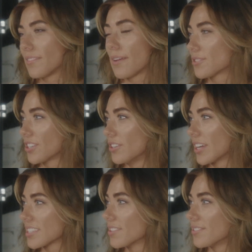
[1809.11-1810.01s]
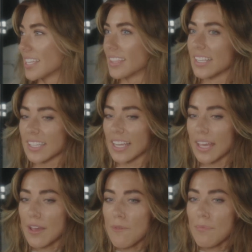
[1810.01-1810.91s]
I'm sure you guys have seen this,
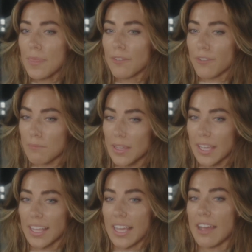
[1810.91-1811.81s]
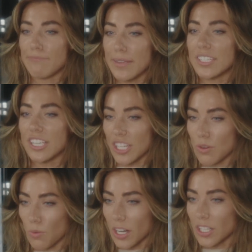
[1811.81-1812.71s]
like for me, like I've been
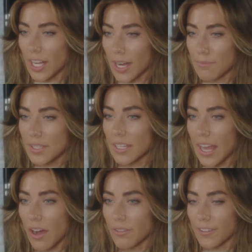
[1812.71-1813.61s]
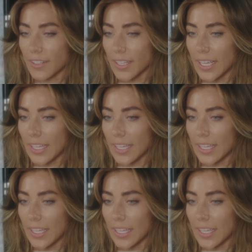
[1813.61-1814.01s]
teaching workshops now for a